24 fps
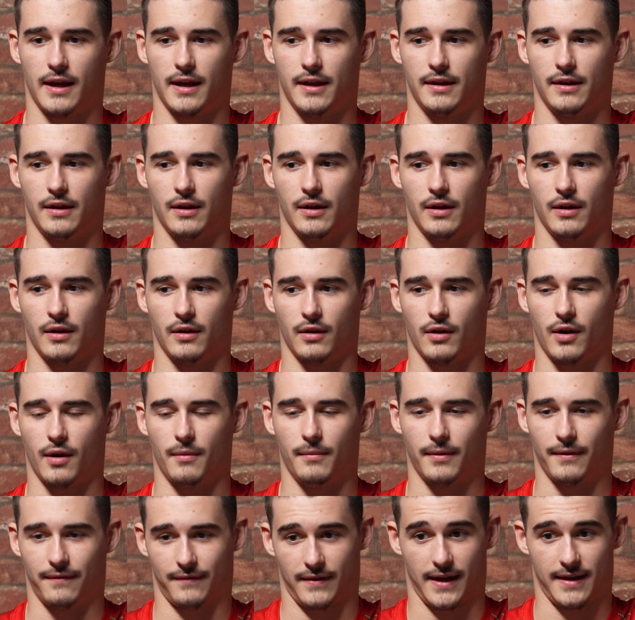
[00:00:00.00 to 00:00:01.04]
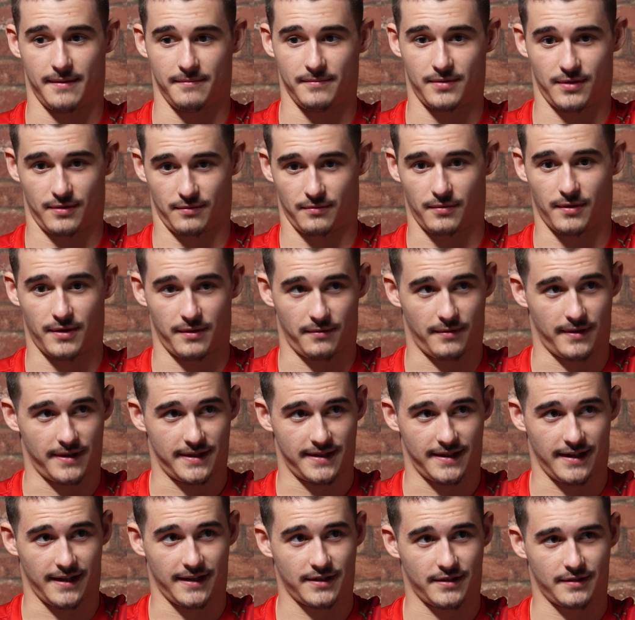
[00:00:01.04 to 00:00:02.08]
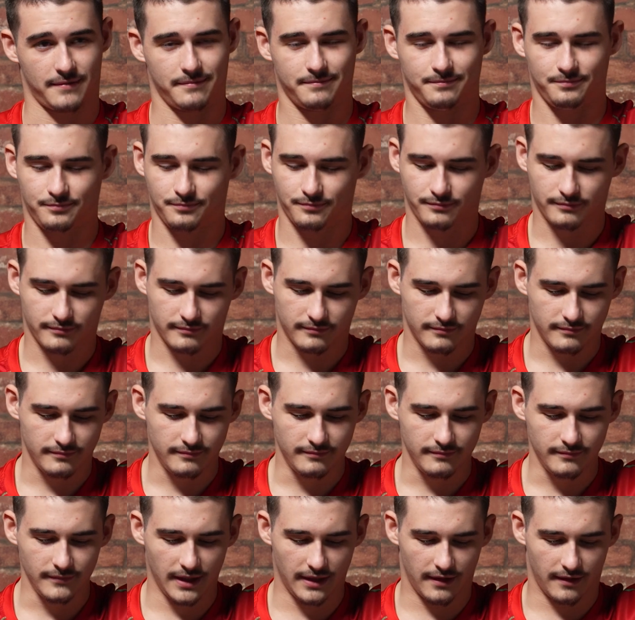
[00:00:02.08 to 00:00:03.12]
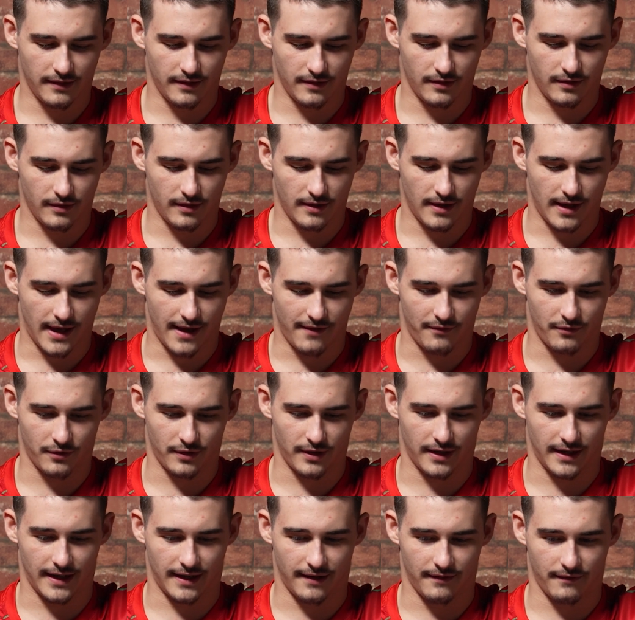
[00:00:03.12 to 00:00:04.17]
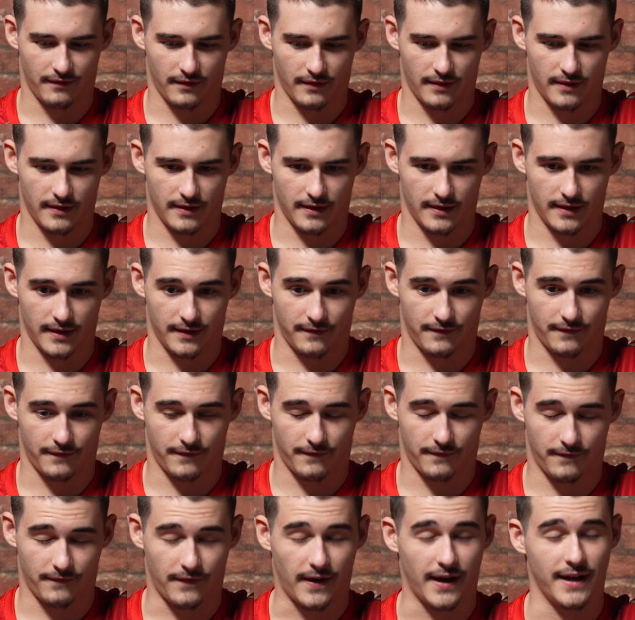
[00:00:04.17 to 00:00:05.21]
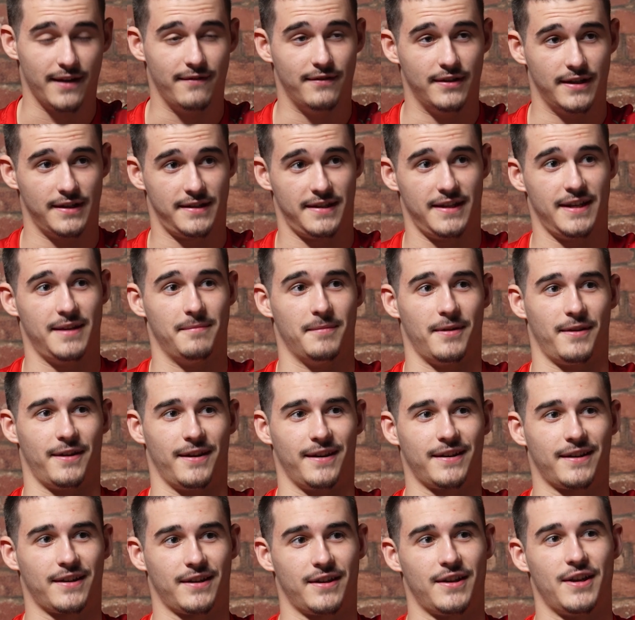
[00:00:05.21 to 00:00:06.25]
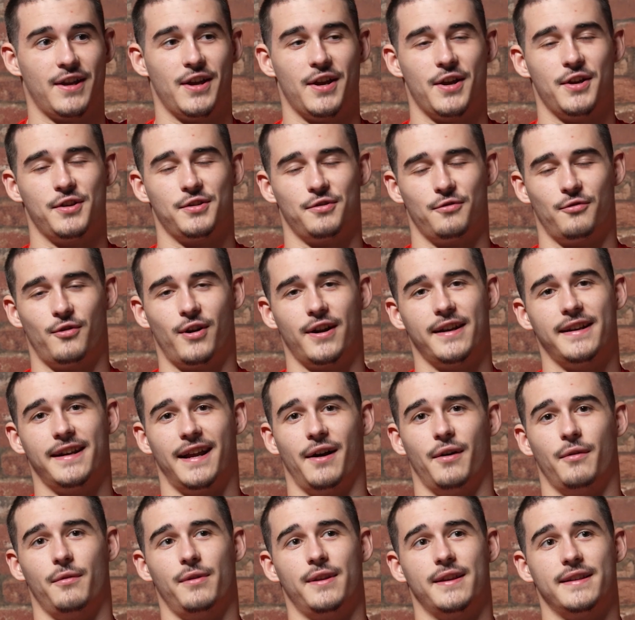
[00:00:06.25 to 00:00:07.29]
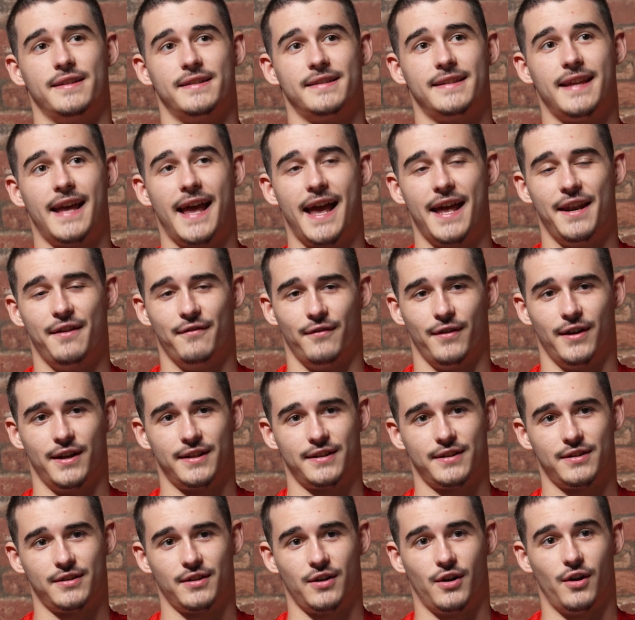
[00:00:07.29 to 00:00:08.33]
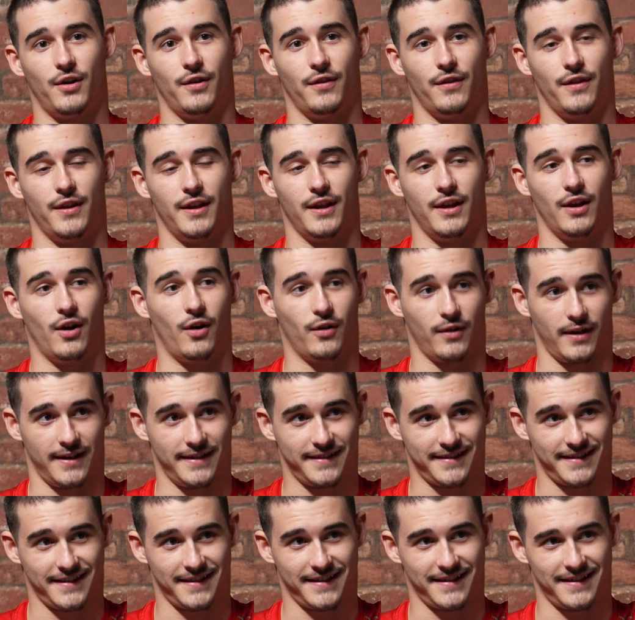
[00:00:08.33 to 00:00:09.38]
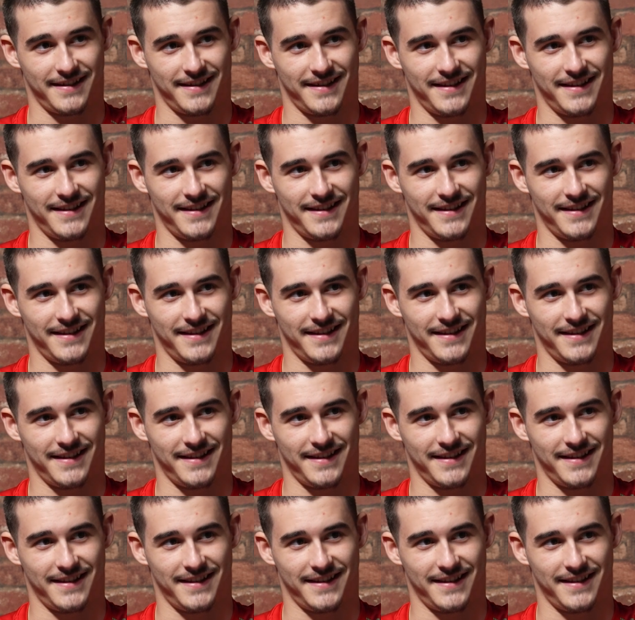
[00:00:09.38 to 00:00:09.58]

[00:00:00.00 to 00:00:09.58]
in the Commonwealth Games 2026, everyone will have, there's 5 in a team, I think. So right now, there's 10 of us on the long list.